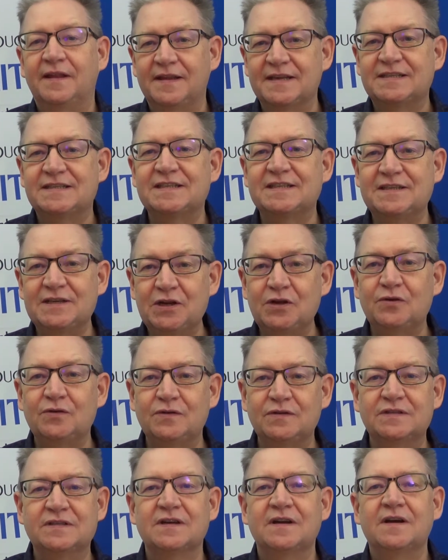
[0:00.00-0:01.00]
and this is
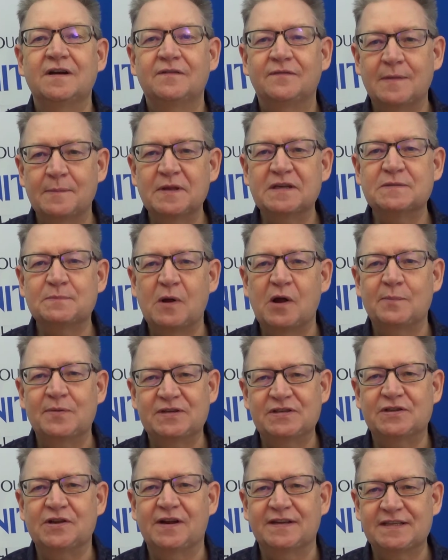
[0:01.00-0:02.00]
news from the
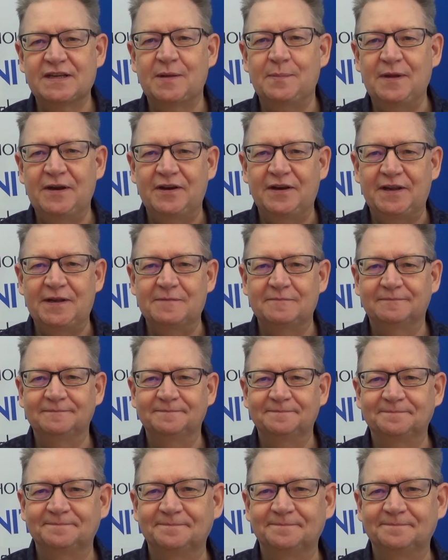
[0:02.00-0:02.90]
Small Biz Thoughts community.